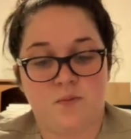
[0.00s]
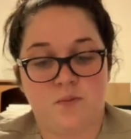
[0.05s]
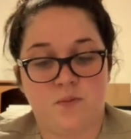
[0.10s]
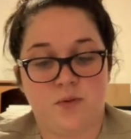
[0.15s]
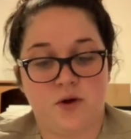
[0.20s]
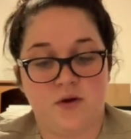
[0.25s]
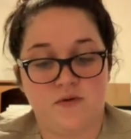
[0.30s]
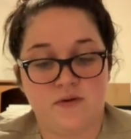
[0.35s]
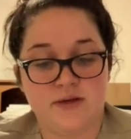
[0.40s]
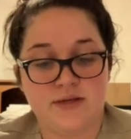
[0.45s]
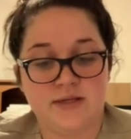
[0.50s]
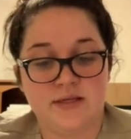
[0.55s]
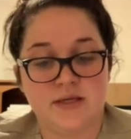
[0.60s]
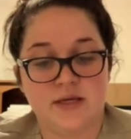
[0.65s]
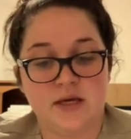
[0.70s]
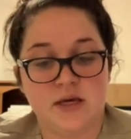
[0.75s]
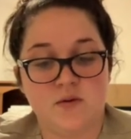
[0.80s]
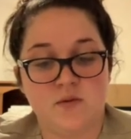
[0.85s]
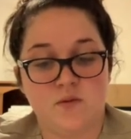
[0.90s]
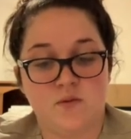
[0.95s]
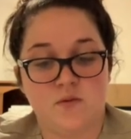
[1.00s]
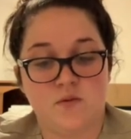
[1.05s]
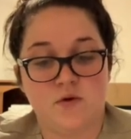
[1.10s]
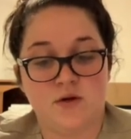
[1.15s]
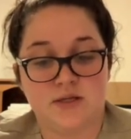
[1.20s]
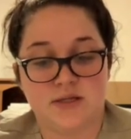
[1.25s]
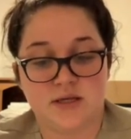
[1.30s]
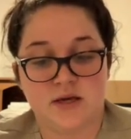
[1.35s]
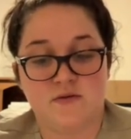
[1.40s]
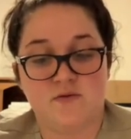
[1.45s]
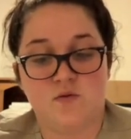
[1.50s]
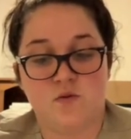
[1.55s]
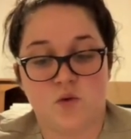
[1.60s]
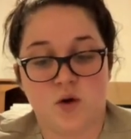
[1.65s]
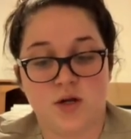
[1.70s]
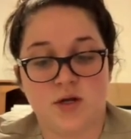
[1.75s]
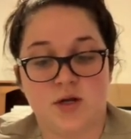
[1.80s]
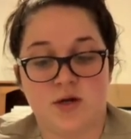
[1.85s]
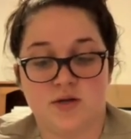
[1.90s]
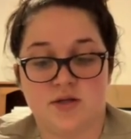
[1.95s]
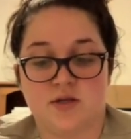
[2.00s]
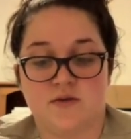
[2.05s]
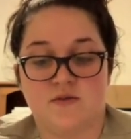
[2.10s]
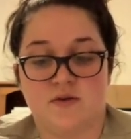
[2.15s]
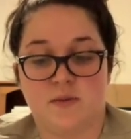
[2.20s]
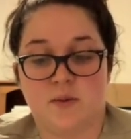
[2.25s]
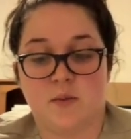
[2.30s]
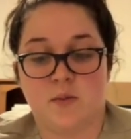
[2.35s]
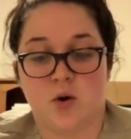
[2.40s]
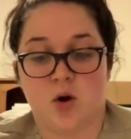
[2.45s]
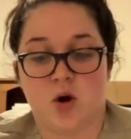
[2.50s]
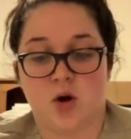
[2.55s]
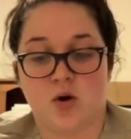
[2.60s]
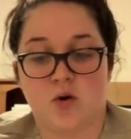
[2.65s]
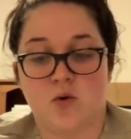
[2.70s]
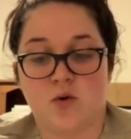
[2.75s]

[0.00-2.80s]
previously received 1 dose of MMR,